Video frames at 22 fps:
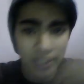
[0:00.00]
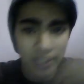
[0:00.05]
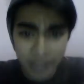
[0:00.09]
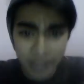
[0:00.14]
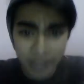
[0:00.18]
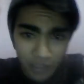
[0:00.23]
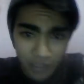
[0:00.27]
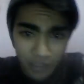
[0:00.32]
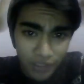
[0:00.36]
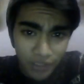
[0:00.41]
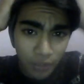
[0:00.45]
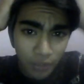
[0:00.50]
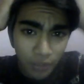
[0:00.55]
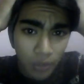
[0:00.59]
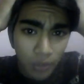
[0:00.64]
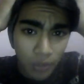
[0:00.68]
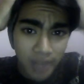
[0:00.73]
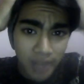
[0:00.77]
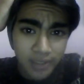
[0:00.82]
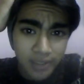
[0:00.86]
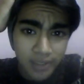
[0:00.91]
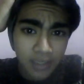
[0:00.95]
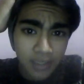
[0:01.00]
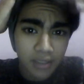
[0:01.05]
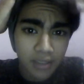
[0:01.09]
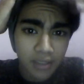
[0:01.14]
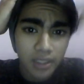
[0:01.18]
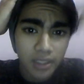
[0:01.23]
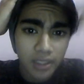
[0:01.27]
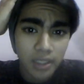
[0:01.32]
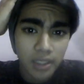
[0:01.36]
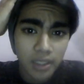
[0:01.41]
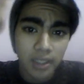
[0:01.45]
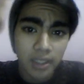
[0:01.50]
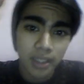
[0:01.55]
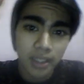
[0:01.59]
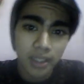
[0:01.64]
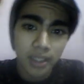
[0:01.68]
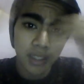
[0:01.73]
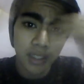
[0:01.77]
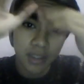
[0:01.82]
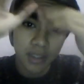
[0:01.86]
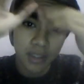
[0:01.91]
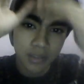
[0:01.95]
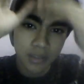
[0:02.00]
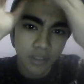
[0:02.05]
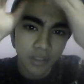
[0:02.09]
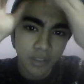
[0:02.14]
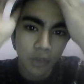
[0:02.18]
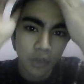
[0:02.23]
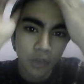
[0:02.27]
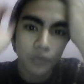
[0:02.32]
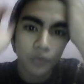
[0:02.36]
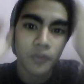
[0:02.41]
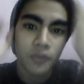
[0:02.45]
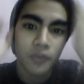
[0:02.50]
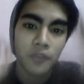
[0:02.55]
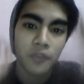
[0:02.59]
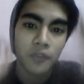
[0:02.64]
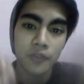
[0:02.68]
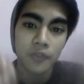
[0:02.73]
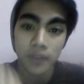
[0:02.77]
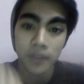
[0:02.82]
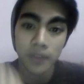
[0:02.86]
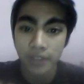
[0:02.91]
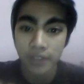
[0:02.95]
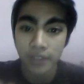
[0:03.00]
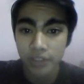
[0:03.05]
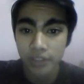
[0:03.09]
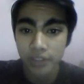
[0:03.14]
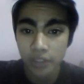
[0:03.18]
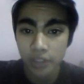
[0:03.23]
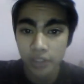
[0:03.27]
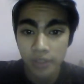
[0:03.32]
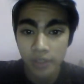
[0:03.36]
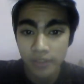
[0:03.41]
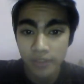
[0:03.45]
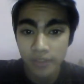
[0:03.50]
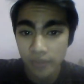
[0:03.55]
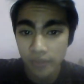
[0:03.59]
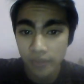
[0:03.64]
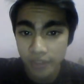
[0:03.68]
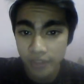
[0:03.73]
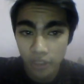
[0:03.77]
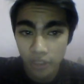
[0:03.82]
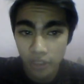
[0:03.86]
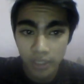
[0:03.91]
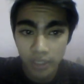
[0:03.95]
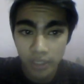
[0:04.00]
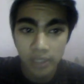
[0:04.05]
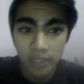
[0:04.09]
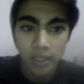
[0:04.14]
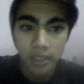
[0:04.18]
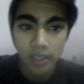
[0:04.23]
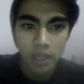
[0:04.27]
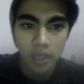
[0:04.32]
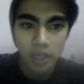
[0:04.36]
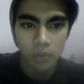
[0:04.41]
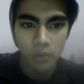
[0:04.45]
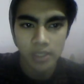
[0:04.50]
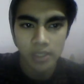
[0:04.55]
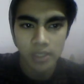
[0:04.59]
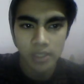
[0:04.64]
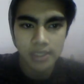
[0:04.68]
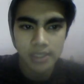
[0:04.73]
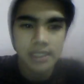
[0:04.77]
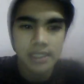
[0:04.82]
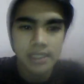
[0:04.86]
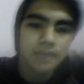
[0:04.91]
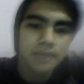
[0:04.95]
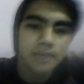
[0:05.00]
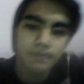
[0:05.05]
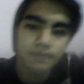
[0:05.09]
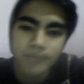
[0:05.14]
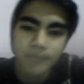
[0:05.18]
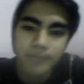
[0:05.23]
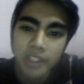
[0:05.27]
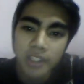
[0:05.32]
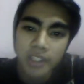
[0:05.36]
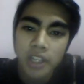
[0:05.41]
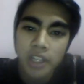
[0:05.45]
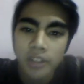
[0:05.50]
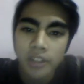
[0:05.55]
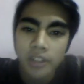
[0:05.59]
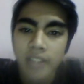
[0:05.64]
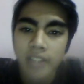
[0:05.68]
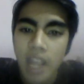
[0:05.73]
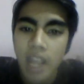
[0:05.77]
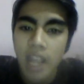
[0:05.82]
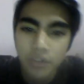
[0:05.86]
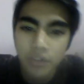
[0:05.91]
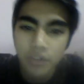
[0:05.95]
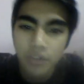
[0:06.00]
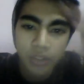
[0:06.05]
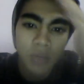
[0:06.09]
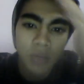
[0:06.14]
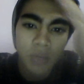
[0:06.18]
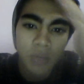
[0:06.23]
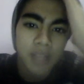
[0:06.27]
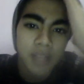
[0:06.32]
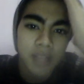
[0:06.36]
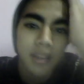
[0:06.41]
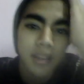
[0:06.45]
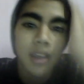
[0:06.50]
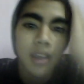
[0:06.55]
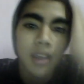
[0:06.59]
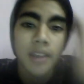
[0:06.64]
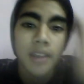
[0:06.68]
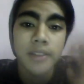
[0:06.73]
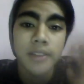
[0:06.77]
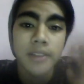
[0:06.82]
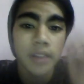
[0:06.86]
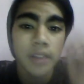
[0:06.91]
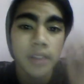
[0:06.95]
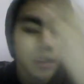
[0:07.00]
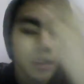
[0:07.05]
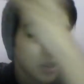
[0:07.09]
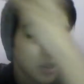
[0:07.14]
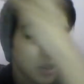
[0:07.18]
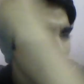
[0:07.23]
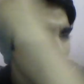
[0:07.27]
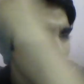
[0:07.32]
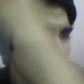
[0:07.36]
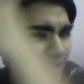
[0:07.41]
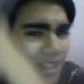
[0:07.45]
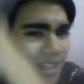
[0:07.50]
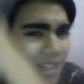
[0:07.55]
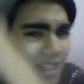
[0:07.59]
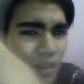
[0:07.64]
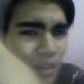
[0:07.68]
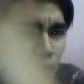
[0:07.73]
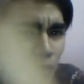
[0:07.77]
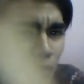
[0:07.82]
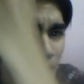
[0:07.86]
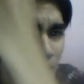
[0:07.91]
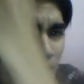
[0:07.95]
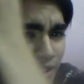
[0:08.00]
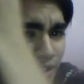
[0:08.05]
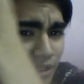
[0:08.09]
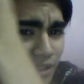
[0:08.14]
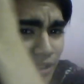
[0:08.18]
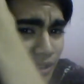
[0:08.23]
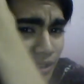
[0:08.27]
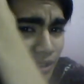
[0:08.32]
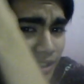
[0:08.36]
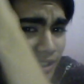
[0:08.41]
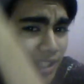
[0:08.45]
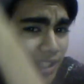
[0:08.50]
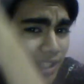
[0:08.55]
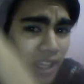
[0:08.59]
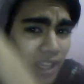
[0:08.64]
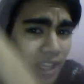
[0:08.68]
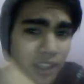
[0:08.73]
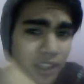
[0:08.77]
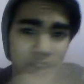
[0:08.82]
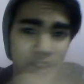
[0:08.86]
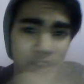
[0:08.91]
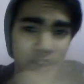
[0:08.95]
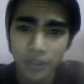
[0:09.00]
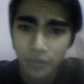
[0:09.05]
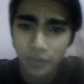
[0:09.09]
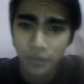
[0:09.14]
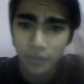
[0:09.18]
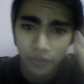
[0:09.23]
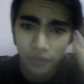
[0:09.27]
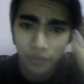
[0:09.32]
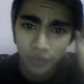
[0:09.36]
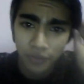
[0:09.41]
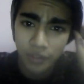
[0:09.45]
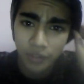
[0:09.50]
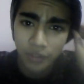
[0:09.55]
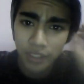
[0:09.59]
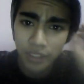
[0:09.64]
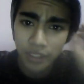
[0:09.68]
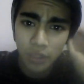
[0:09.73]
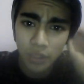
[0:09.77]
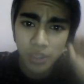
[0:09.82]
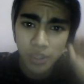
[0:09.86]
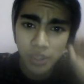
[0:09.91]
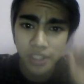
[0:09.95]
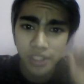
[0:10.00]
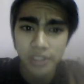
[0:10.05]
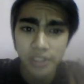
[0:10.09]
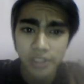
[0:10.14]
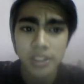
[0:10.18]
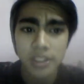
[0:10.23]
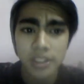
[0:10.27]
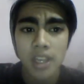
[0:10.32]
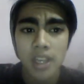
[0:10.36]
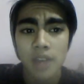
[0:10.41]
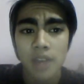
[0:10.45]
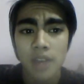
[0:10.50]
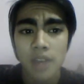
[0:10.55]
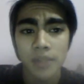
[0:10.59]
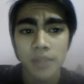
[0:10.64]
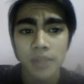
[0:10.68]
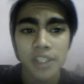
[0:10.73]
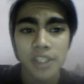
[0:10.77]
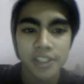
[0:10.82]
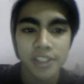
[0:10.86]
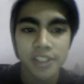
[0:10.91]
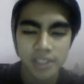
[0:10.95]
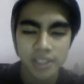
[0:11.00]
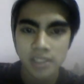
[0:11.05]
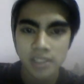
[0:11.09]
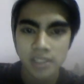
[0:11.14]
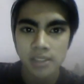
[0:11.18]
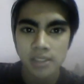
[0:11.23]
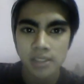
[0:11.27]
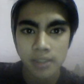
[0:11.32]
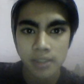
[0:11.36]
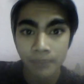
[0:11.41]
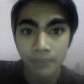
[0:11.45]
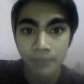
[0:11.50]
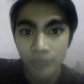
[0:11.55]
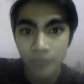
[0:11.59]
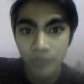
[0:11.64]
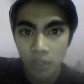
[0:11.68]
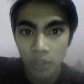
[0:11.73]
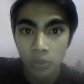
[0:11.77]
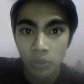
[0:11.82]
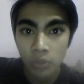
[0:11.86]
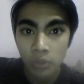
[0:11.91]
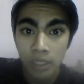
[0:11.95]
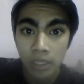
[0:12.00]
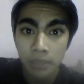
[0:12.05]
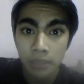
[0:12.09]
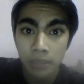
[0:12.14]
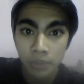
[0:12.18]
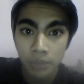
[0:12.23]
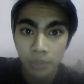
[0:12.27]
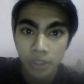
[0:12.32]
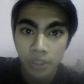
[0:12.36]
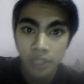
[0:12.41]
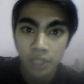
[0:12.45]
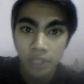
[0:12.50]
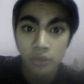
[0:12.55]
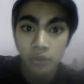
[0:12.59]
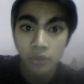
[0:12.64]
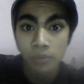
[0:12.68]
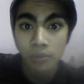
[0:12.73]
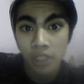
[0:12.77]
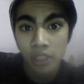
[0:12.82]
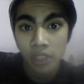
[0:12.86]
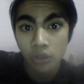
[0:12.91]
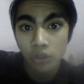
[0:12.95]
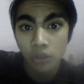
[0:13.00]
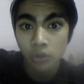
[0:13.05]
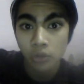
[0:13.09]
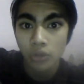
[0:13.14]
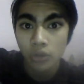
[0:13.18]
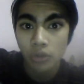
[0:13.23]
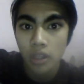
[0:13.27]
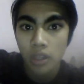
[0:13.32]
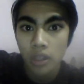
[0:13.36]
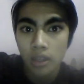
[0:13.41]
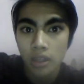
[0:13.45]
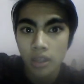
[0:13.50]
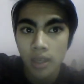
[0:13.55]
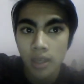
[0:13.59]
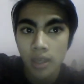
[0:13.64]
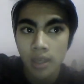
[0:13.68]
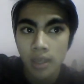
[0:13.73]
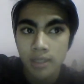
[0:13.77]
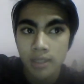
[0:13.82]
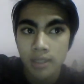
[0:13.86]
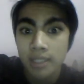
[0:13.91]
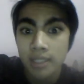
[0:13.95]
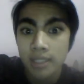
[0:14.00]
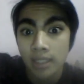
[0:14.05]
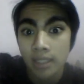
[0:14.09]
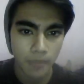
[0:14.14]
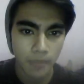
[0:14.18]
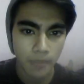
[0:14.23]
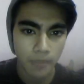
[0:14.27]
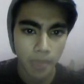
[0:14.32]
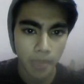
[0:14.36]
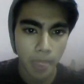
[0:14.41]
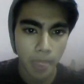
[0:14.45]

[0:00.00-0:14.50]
started writing, and so Phoebe, so is Phoebe Tonkin, which is her the actress, right? So kinda wanted to thank you for the question because it is really important to me to uh, tell it.